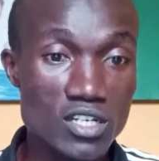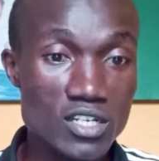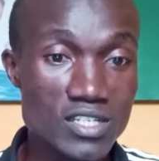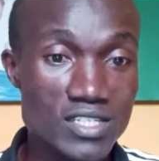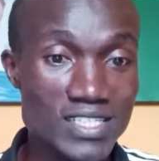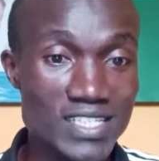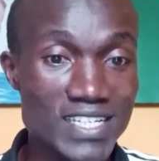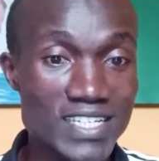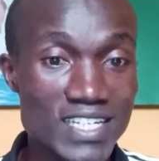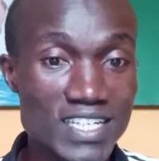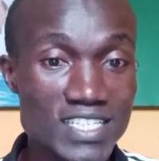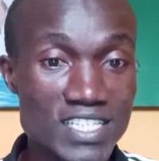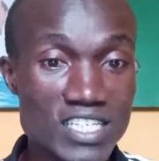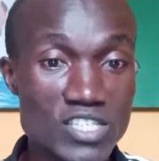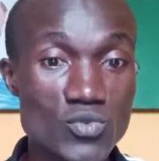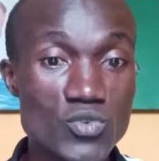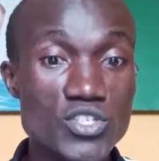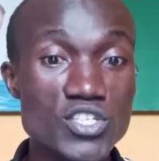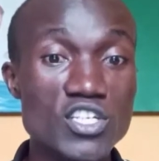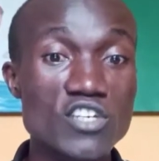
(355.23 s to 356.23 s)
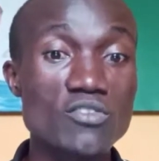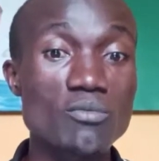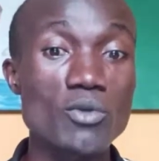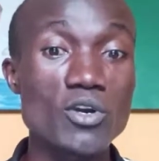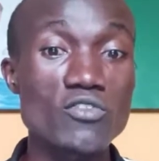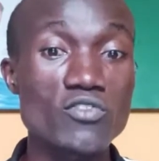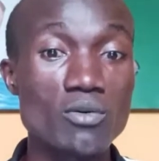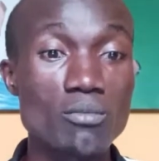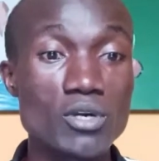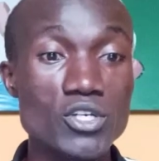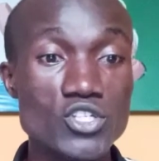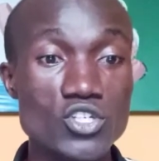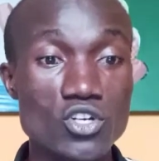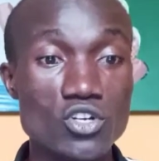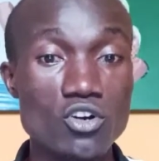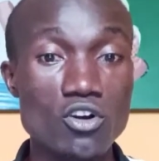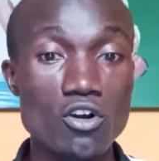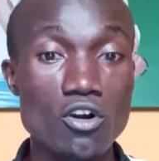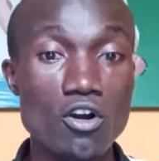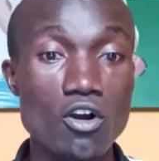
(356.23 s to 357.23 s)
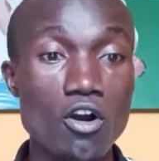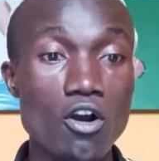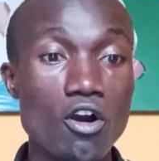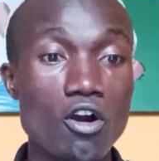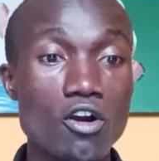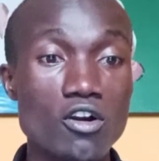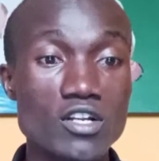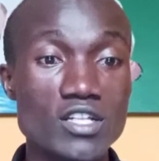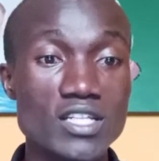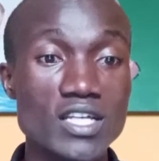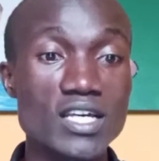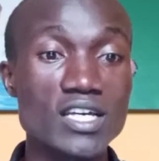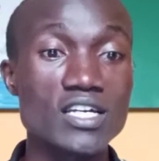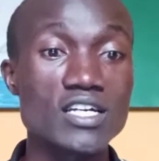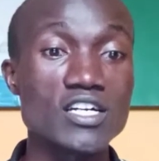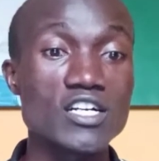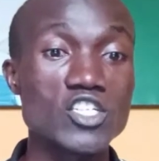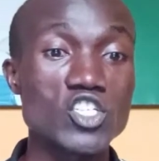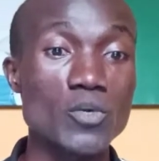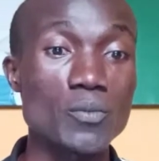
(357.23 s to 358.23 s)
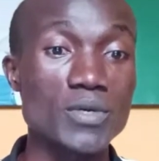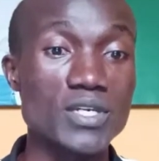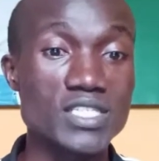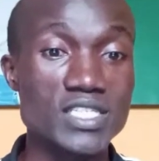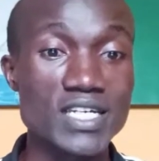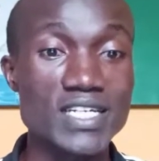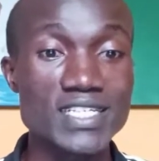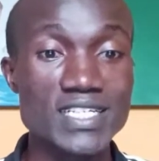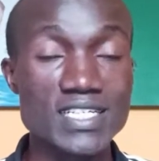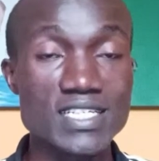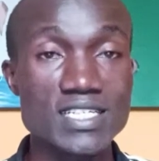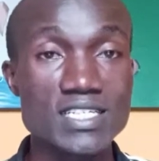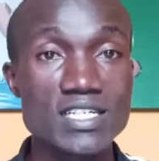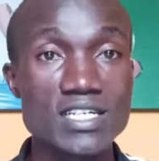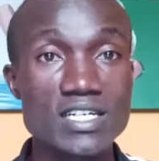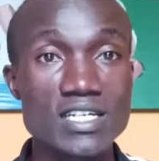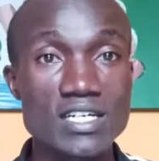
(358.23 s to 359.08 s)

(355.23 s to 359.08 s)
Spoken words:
sentences which give more information on the topic sentence.